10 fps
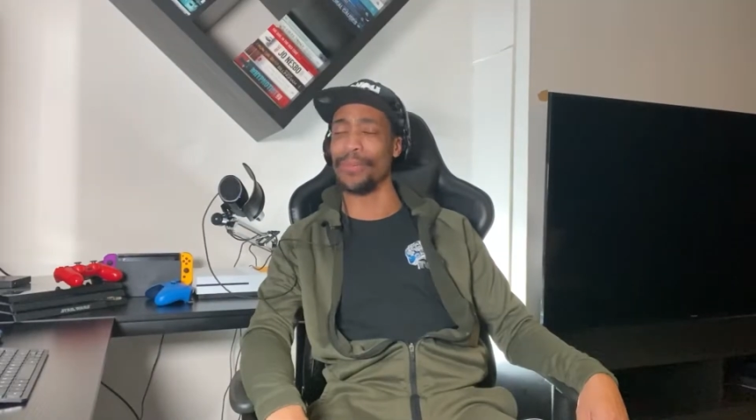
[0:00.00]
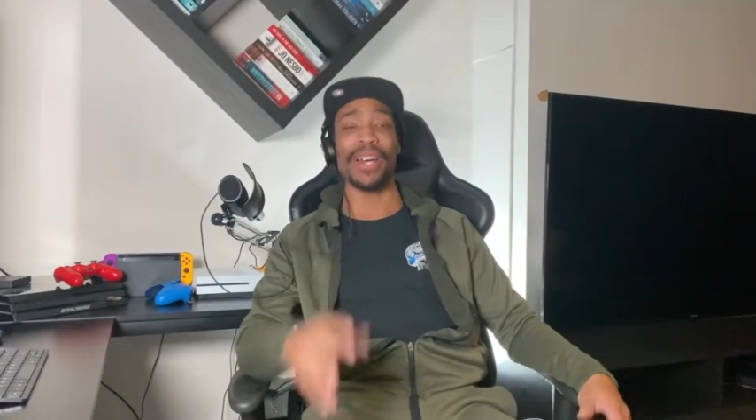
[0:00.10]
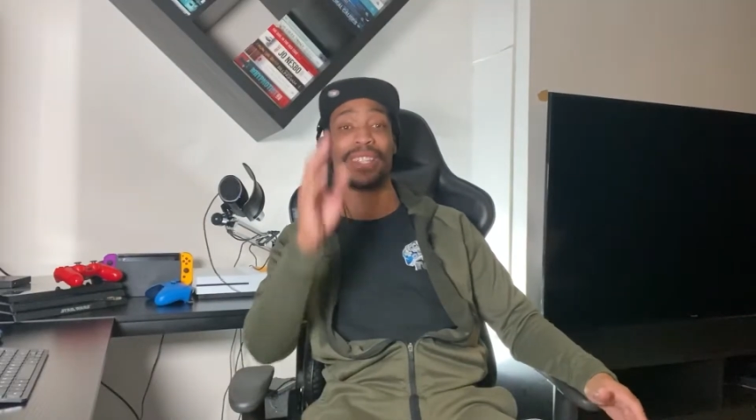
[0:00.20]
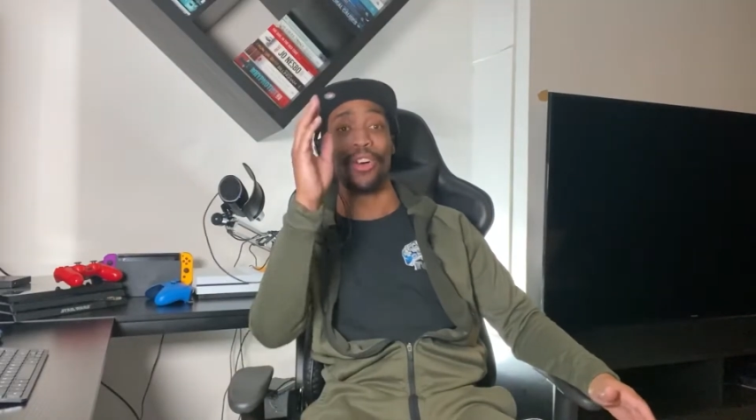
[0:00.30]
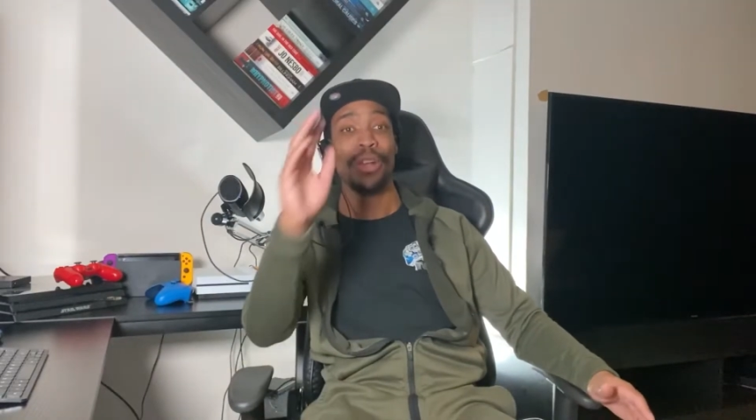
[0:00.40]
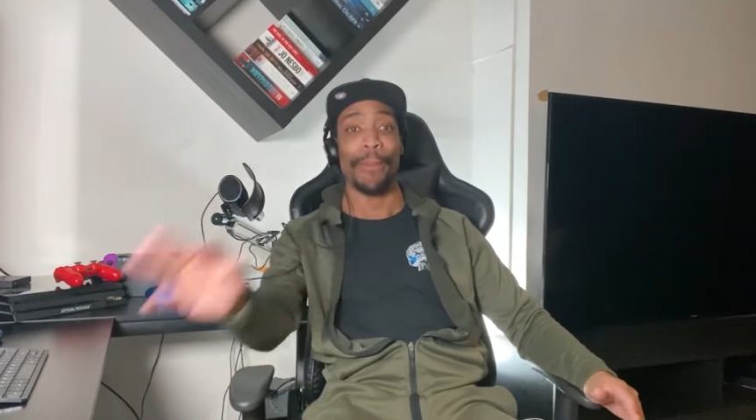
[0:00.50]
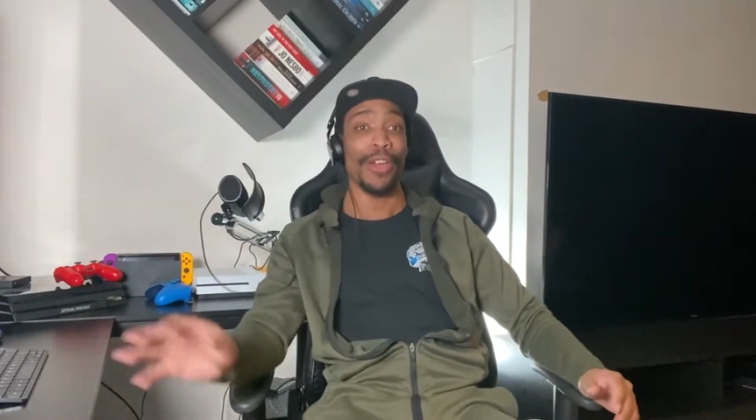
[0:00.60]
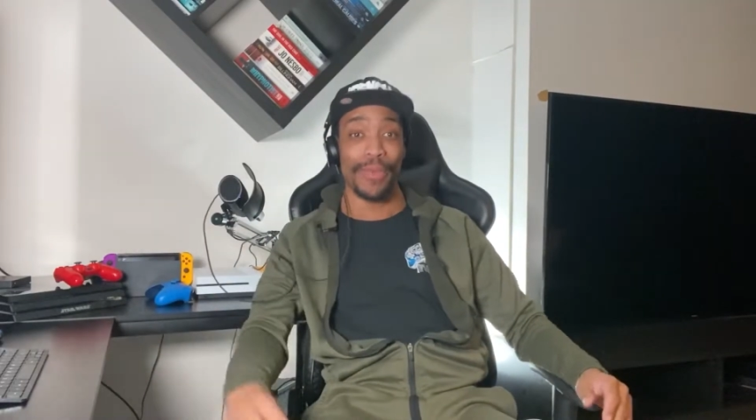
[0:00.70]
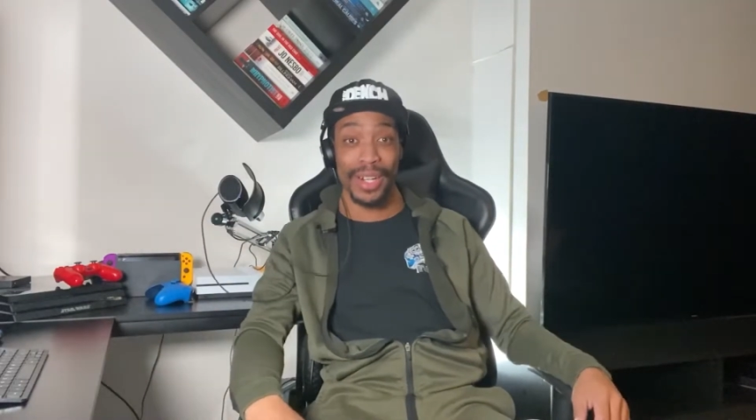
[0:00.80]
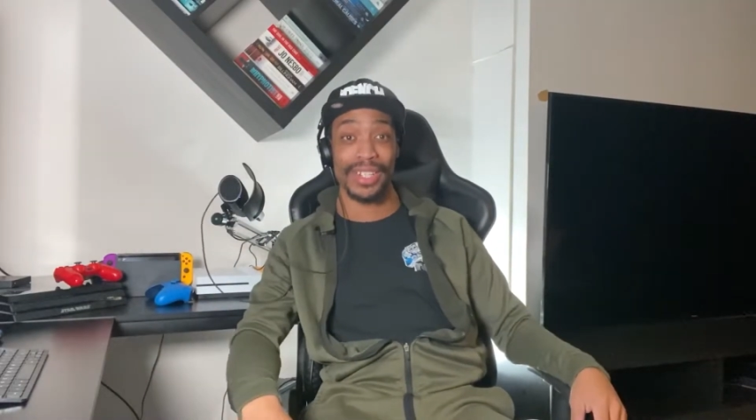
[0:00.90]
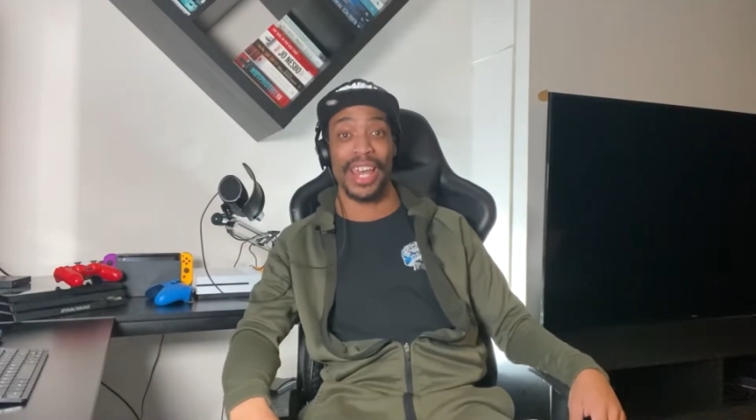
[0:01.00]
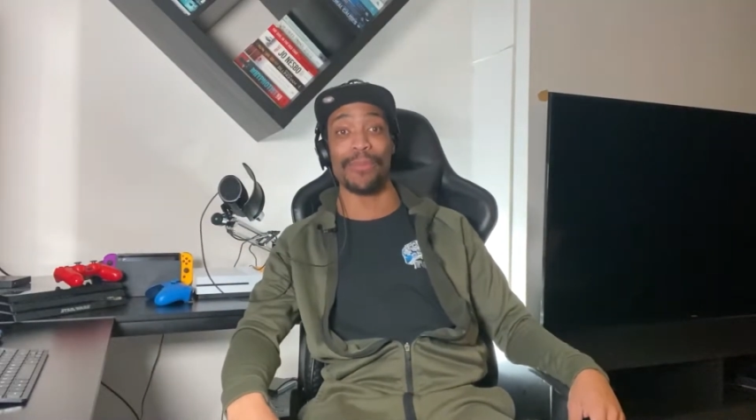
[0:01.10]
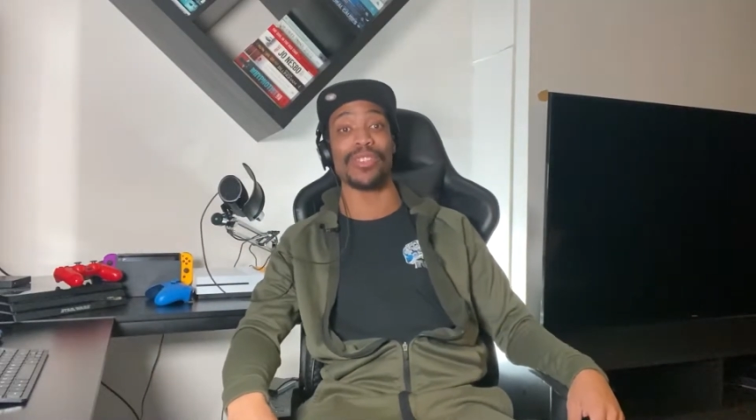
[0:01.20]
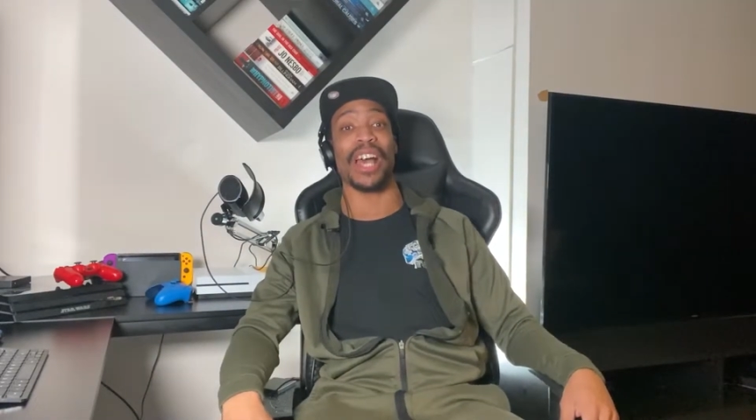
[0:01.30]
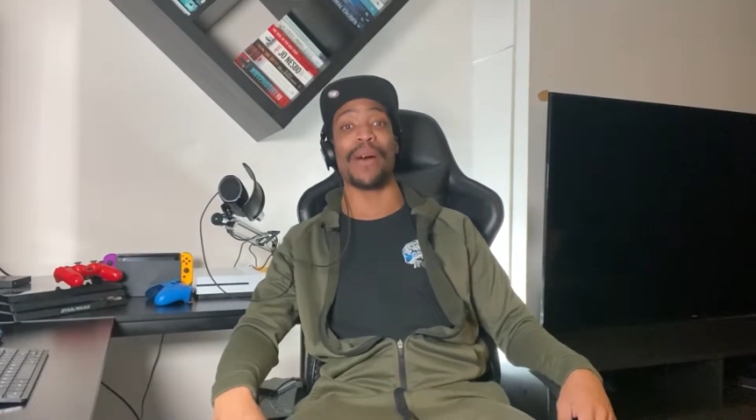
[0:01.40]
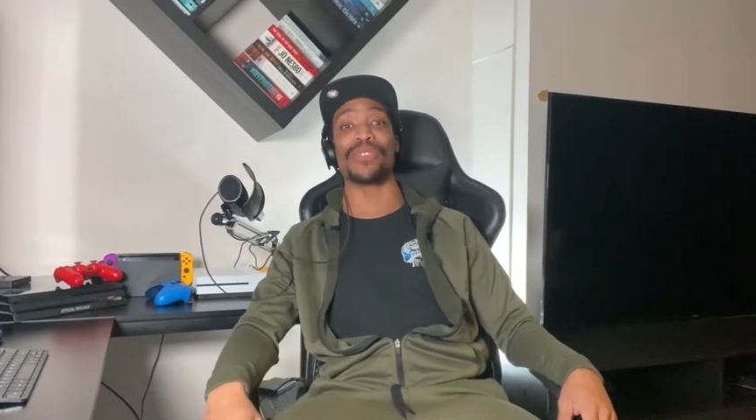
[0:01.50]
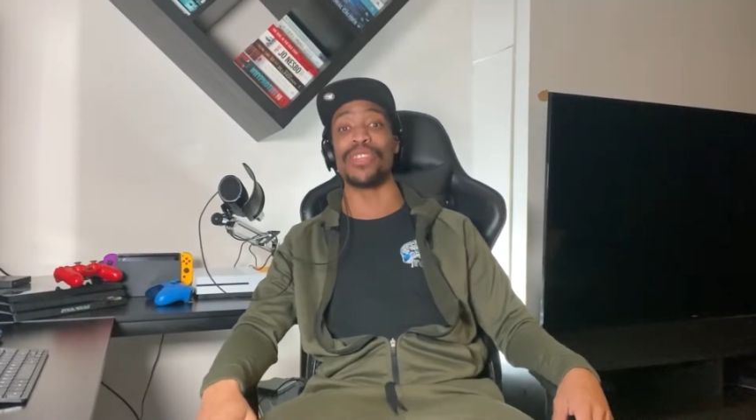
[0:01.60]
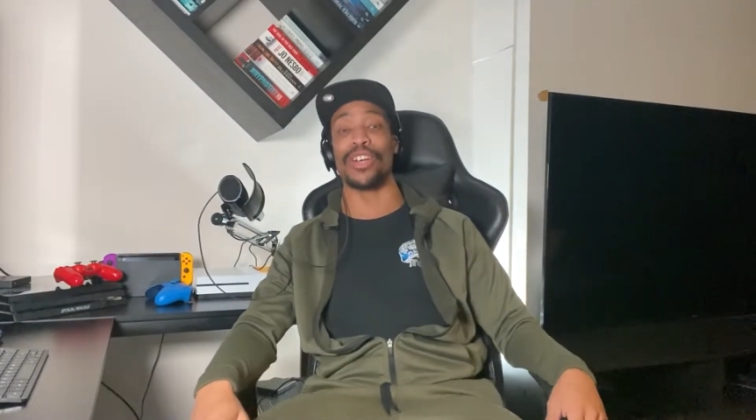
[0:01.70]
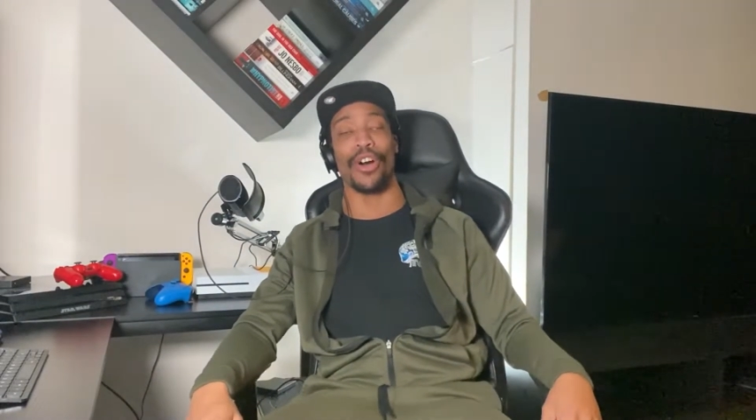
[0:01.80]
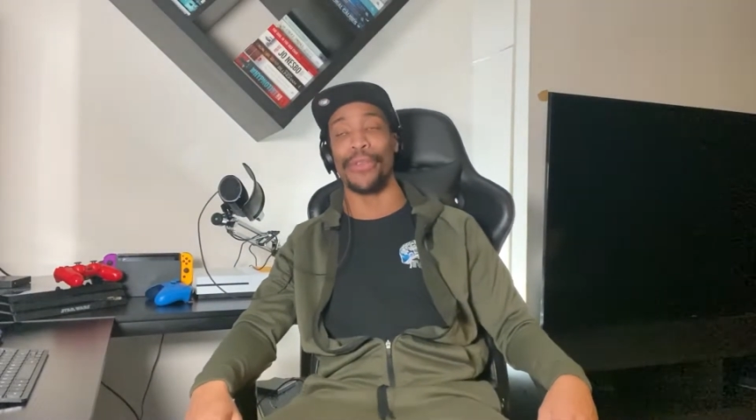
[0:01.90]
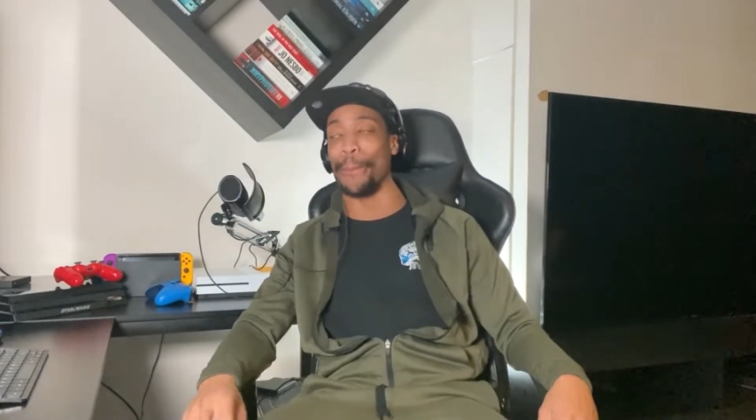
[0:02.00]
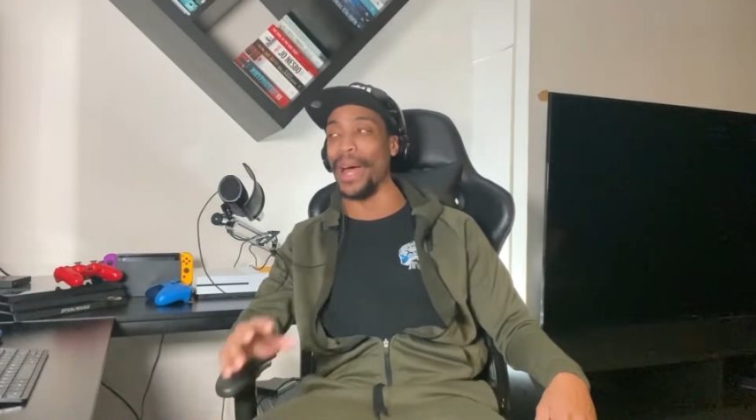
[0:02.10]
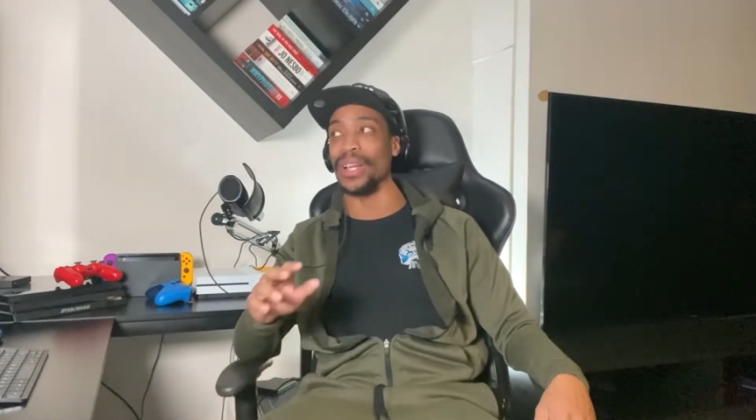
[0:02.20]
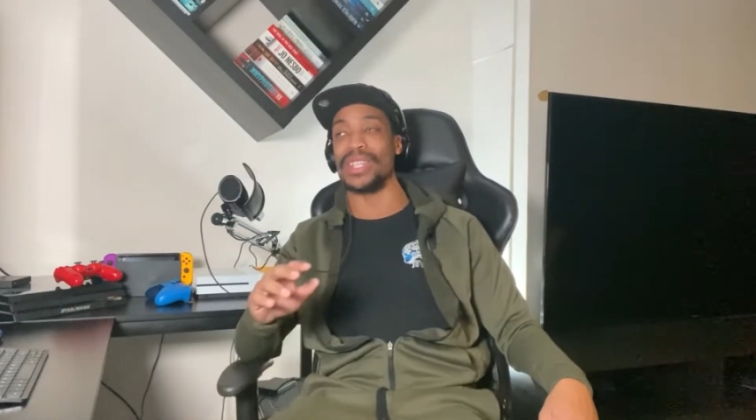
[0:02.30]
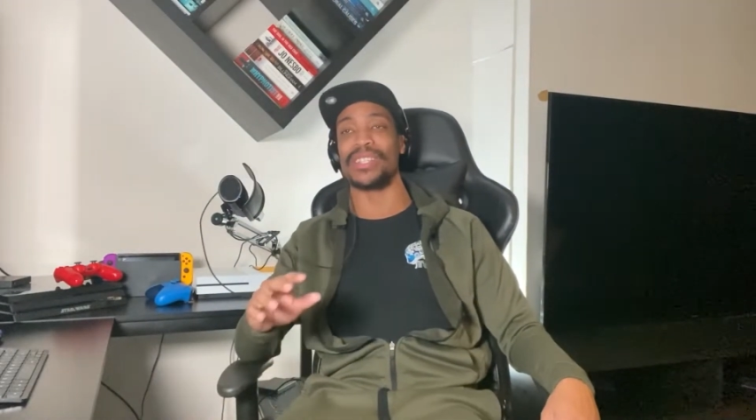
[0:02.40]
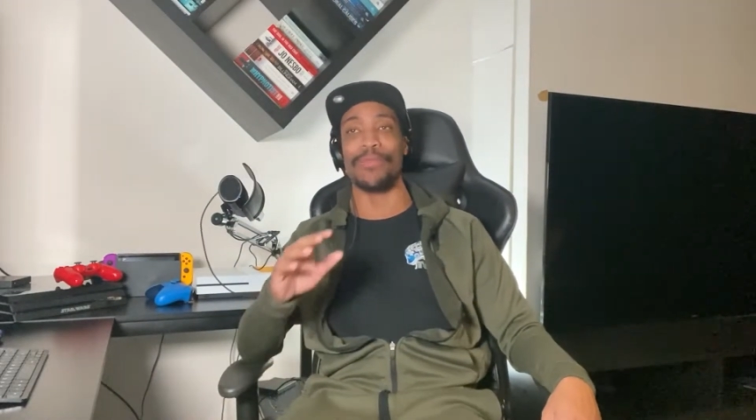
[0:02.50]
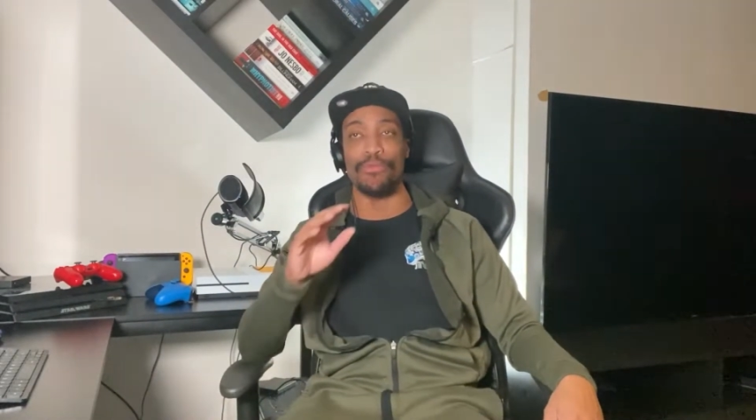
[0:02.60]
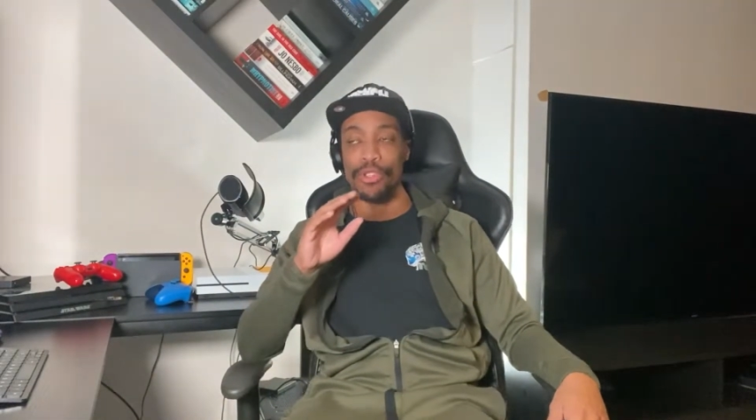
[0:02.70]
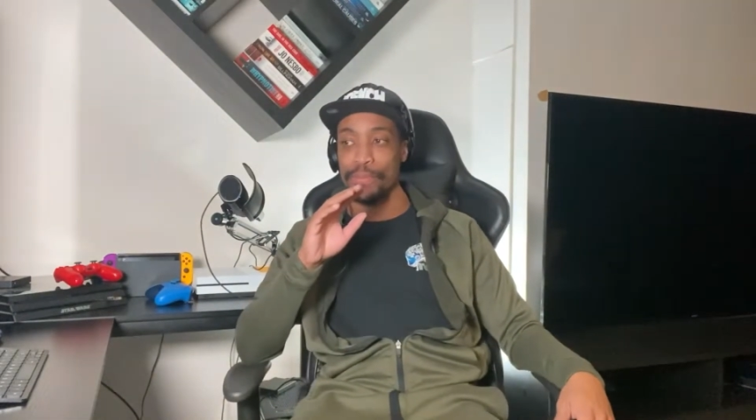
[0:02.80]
but still, the movement in this game looks absolutely cold. The battle system looks